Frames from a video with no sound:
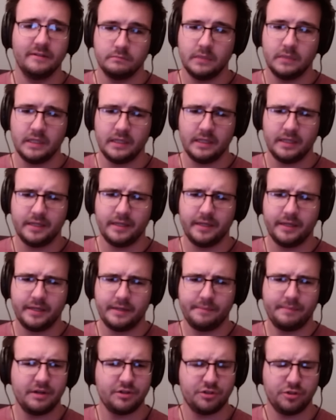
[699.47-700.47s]
But
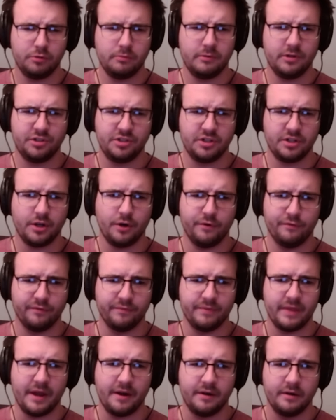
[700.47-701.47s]
I'm not sure where I should go
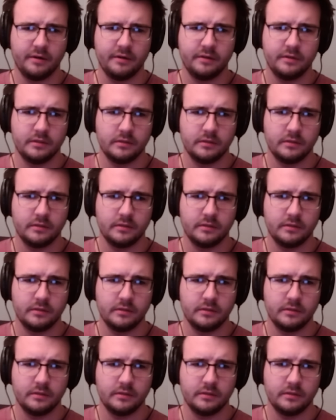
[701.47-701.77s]
from there.